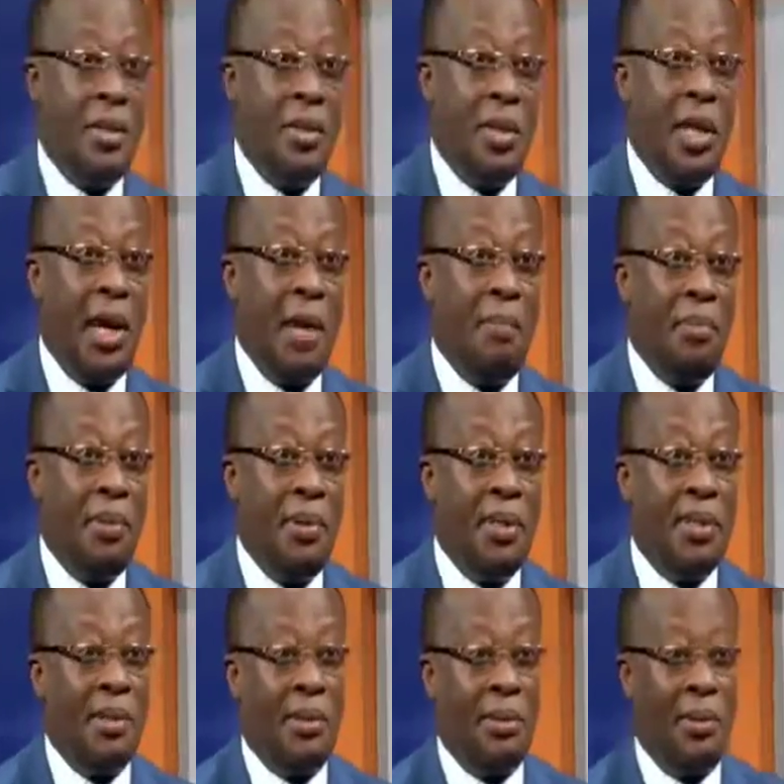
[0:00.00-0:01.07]
happen.
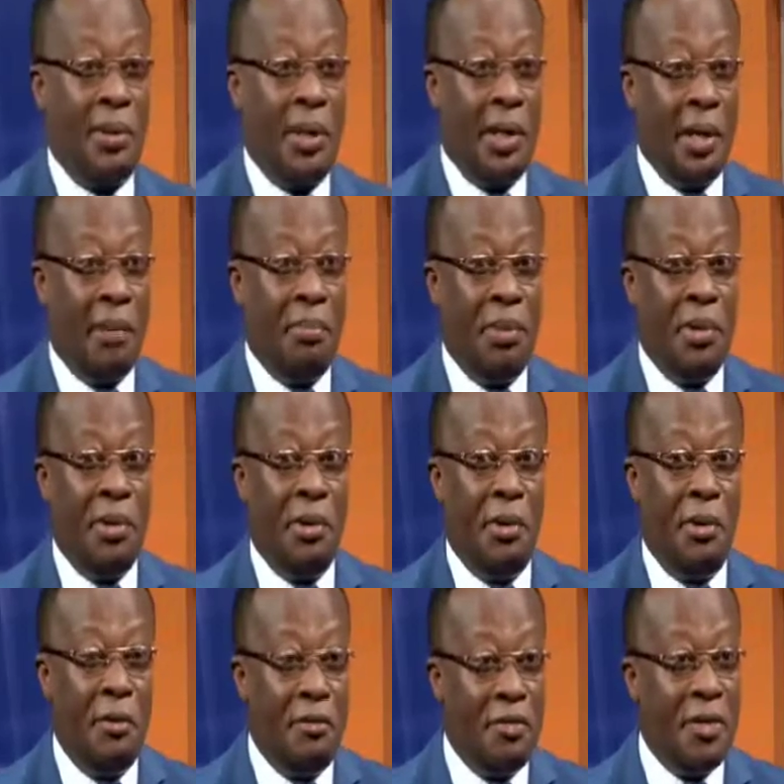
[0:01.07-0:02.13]
It's not going to happen
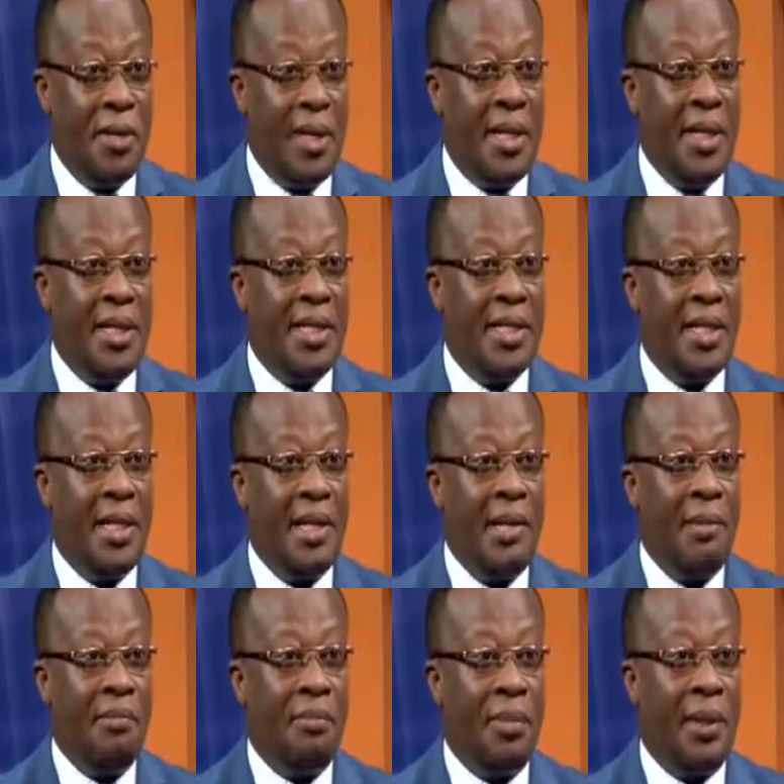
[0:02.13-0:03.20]
overnight,
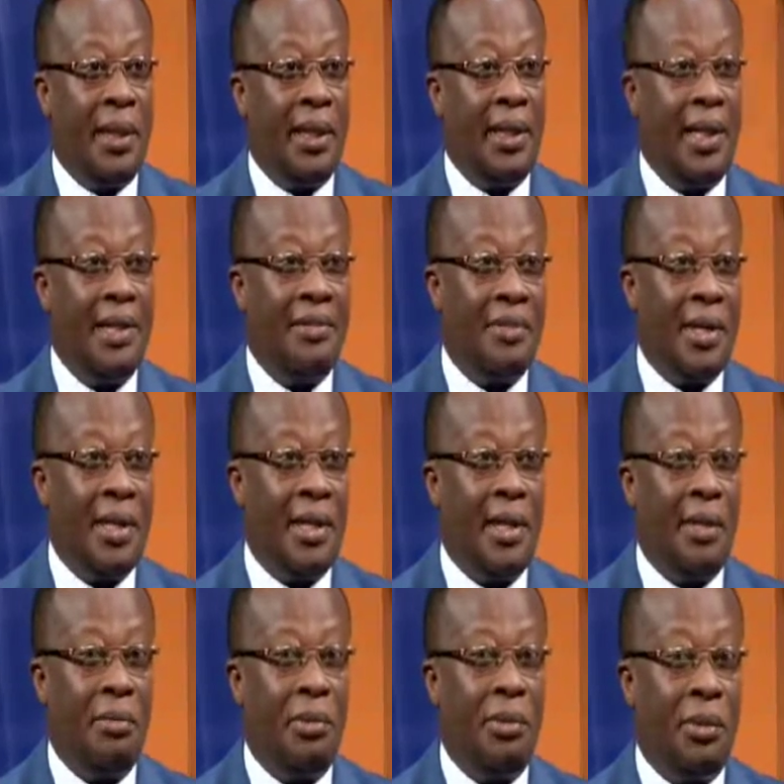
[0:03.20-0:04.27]
but that
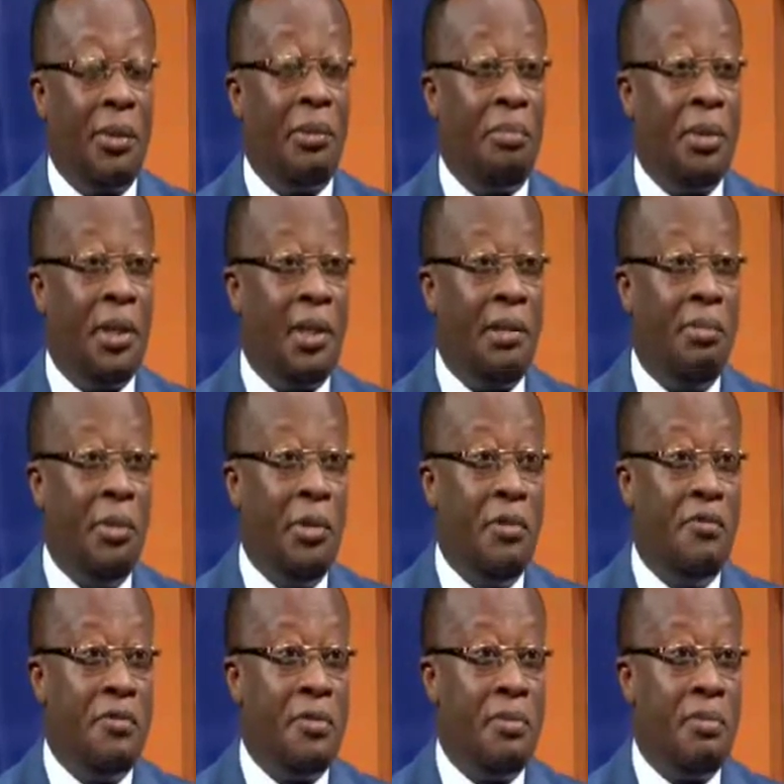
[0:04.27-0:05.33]
rather could be the
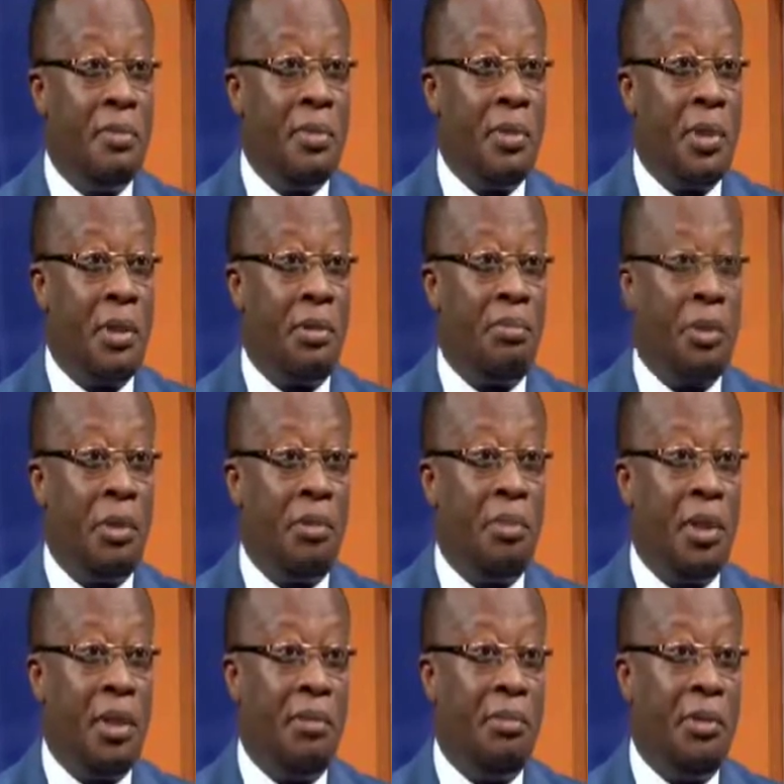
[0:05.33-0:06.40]
move. Could
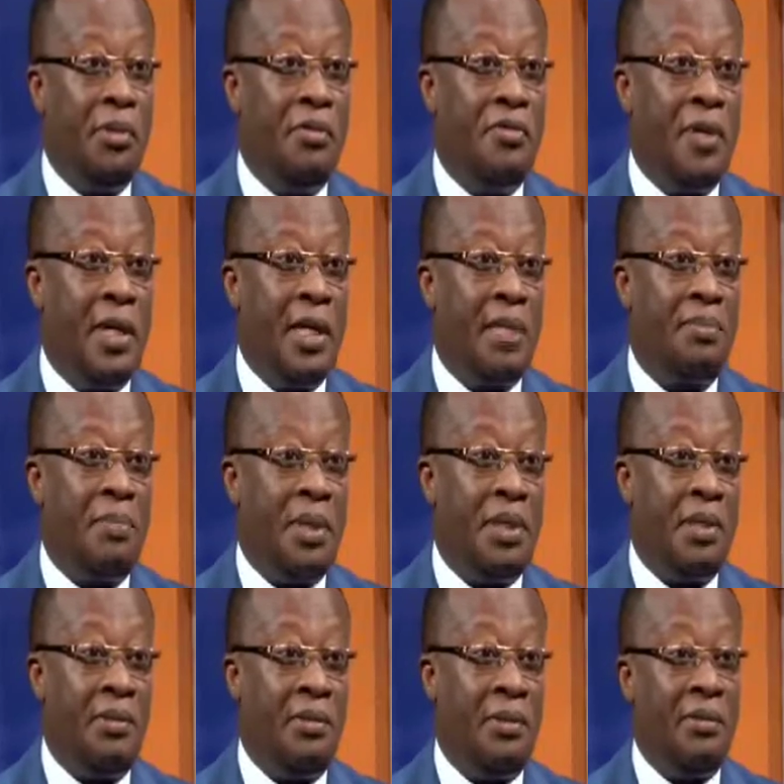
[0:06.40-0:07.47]
be the move,
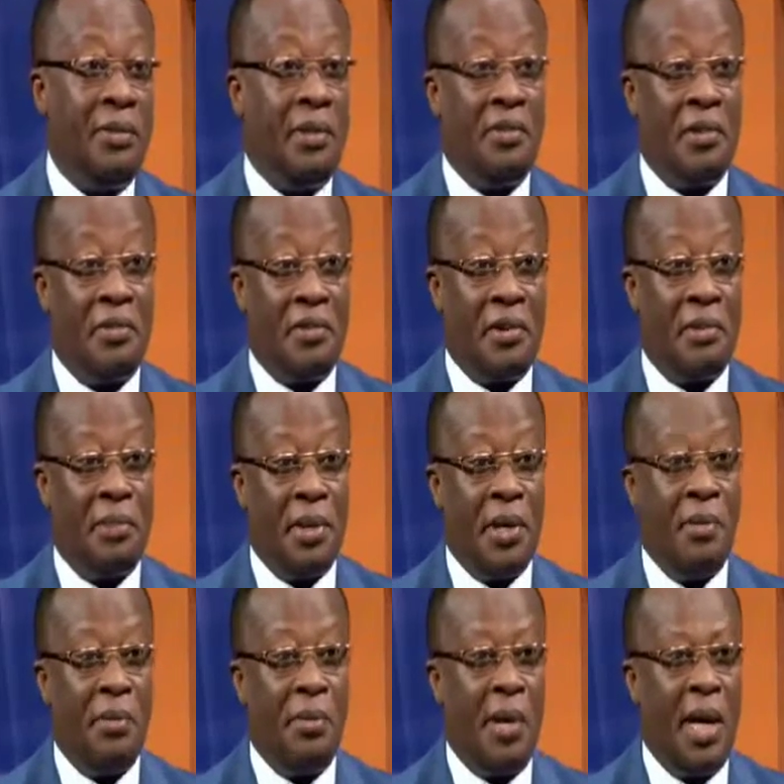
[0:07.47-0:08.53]
especially with the very, very, very
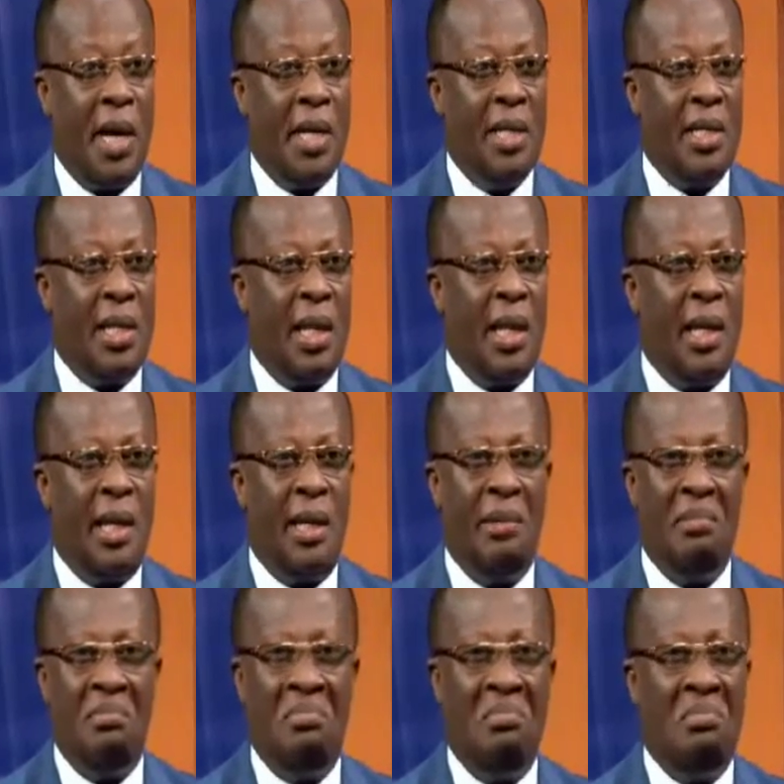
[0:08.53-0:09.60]
big ones.
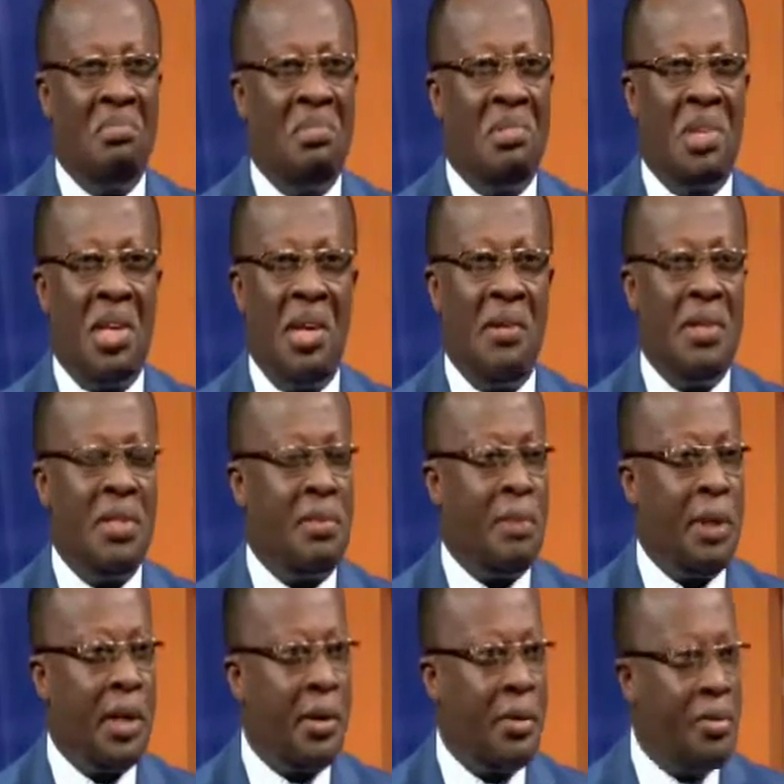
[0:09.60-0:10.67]
Ghana is a
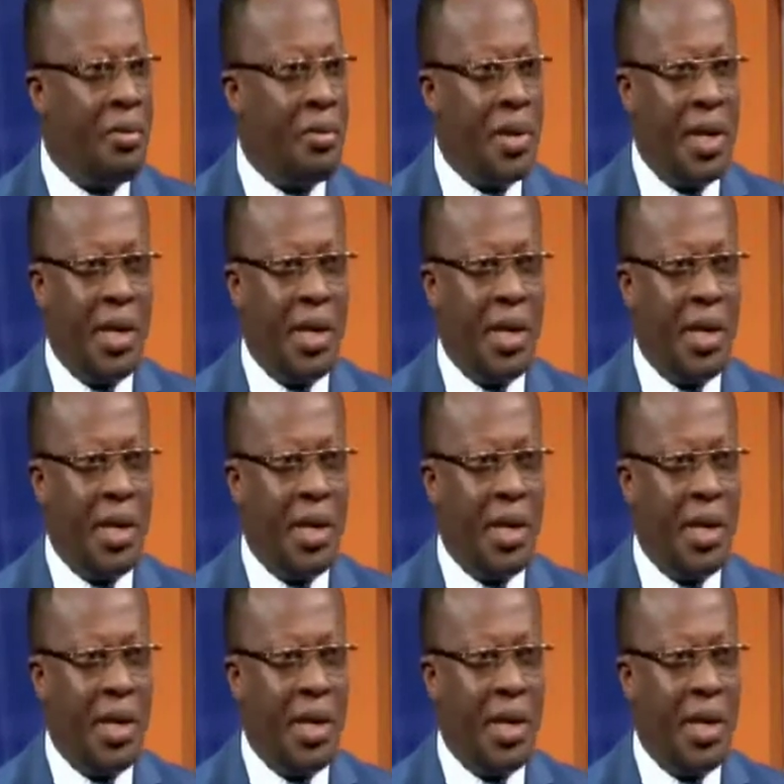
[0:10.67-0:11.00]
big country,